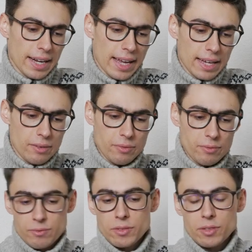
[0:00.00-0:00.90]
like
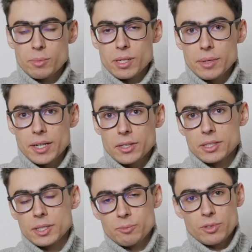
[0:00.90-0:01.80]
50mm
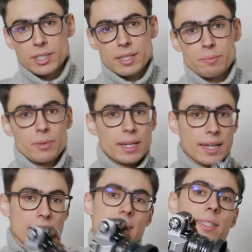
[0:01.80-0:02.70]
is, for example, a
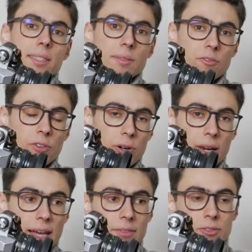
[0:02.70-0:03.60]
nice focal
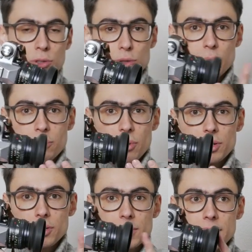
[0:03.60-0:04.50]
length to shoot
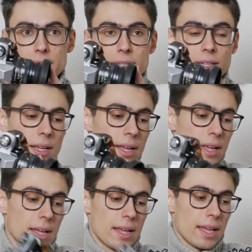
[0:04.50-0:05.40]
portraits.
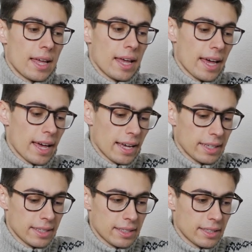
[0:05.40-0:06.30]

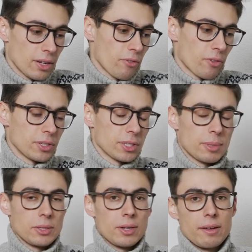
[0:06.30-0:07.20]
And of course,
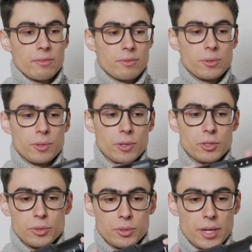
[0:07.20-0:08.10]
when you want
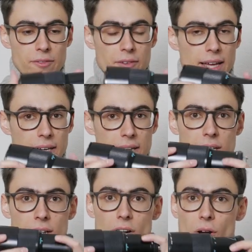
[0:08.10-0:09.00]
to have like
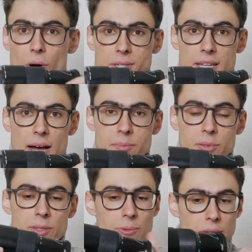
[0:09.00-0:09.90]

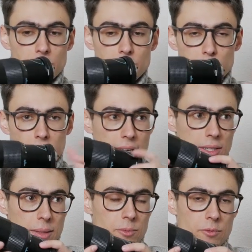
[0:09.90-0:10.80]
close-ups, when you do like
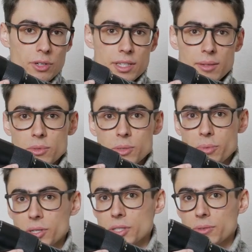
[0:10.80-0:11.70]
some, for example,
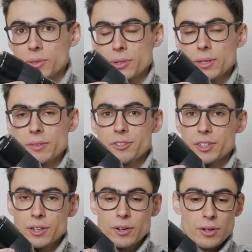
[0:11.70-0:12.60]
sports
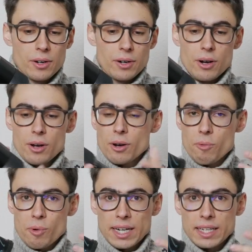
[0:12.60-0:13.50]
photography or
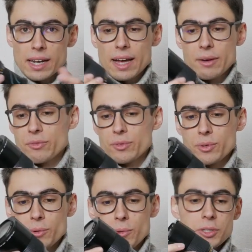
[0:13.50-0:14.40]
wildlife,
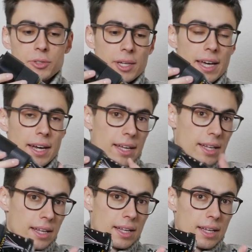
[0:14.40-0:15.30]
you want to get a
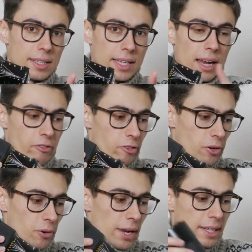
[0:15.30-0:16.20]

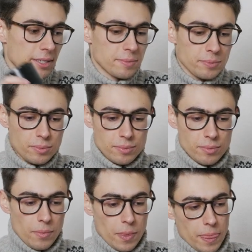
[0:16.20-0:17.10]
telephoto lens.
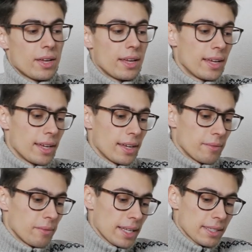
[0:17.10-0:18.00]

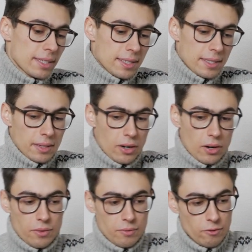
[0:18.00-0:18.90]
Lenses that
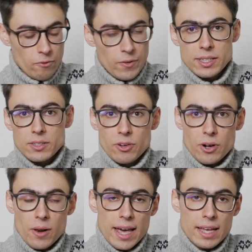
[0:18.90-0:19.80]
are fixed
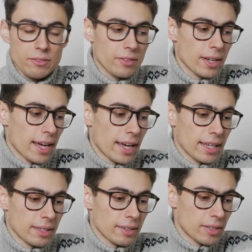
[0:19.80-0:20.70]
focal length
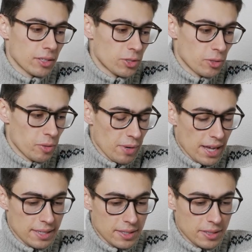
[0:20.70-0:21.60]
and zoom
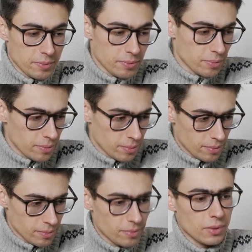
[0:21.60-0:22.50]
lenses.
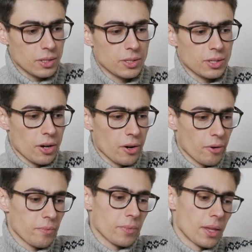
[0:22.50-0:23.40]

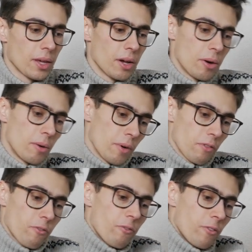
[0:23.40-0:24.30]
So
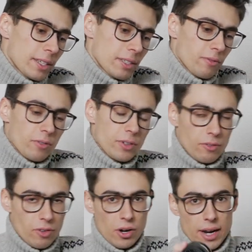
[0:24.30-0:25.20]
with fixed
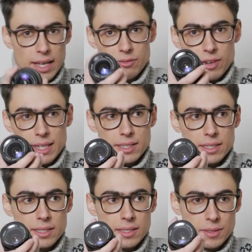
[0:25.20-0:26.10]
focal length
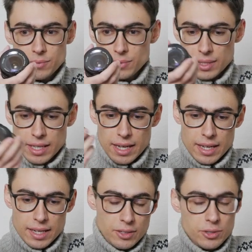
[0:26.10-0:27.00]
lenses,
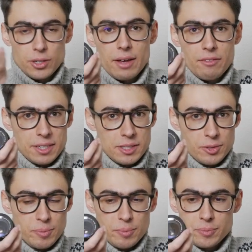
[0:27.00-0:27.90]
you don't have any
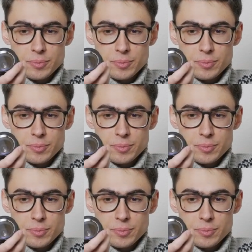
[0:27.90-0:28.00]
zoom,